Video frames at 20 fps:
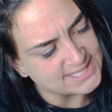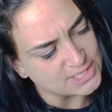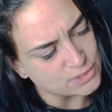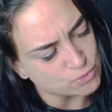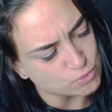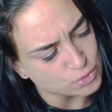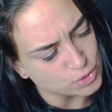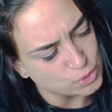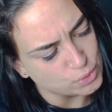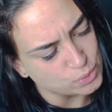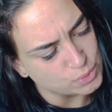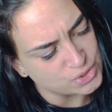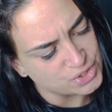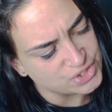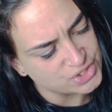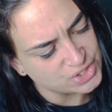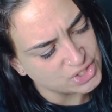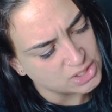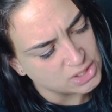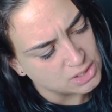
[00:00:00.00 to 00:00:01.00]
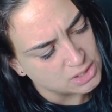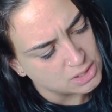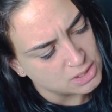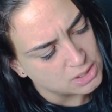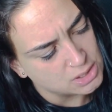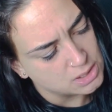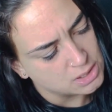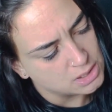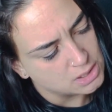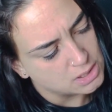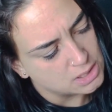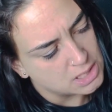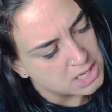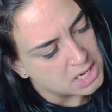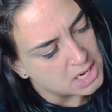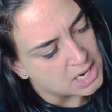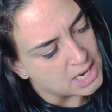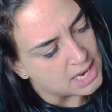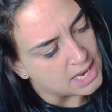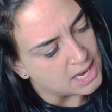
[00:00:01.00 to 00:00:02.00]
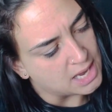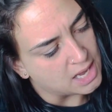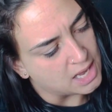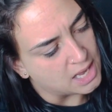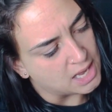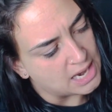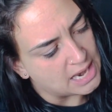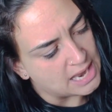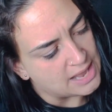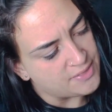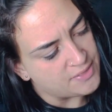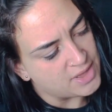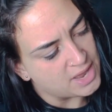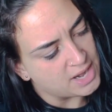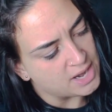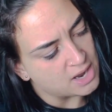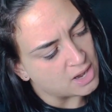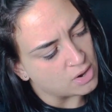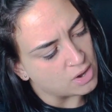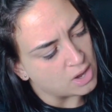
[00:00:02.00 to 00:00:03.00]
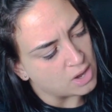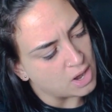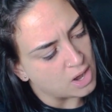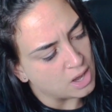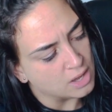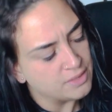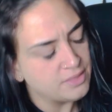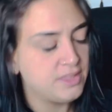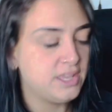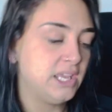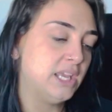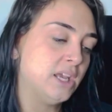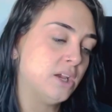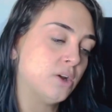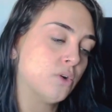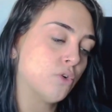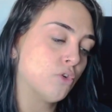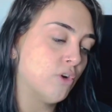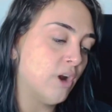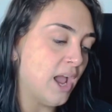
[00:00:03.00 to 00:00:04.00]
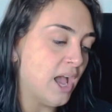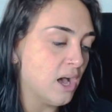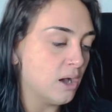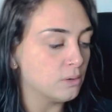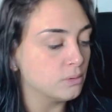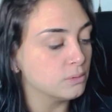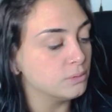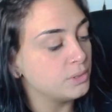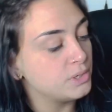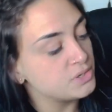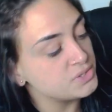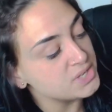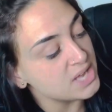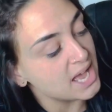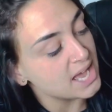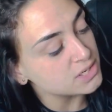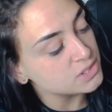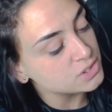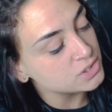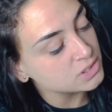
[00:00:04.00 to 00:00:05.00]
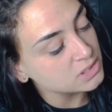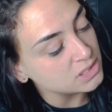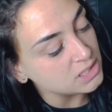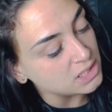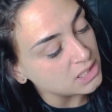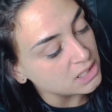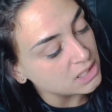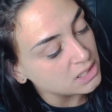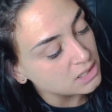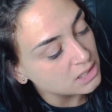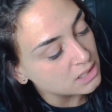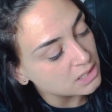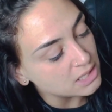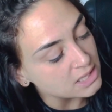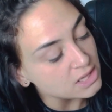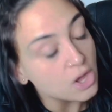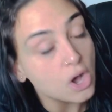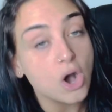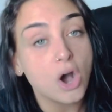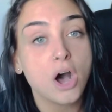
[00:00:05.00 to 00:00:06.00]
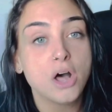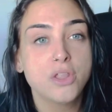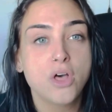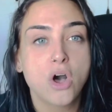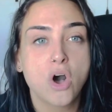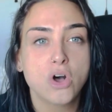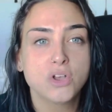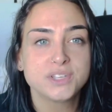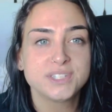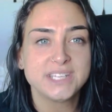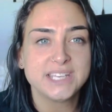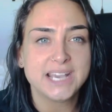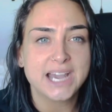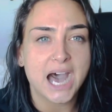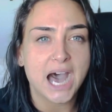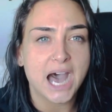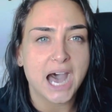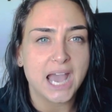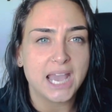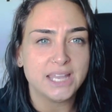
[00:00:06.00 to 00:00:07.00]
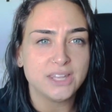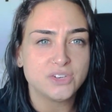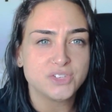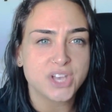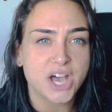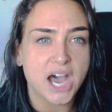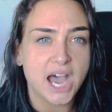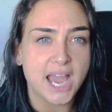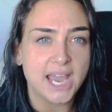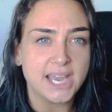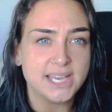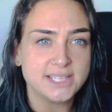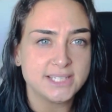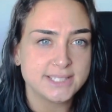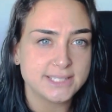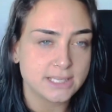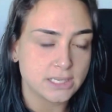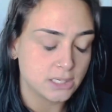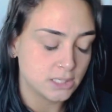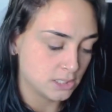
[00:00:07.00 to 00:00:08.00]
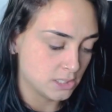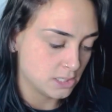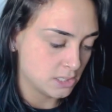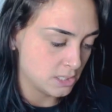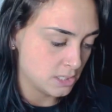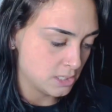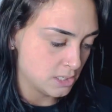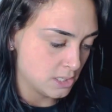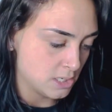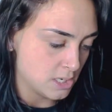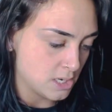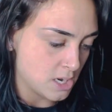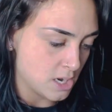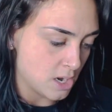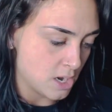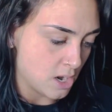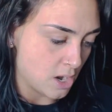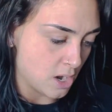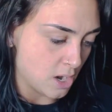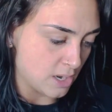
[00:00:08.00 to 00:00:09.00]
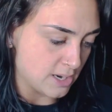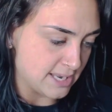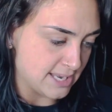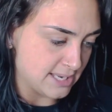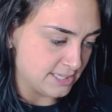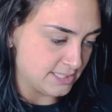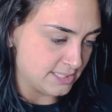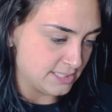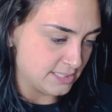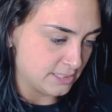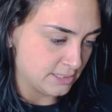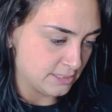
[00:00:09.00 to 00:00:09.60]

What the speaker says: and roots. And then on the crown, there's actually like the all-seeing eye. There's eyes on it.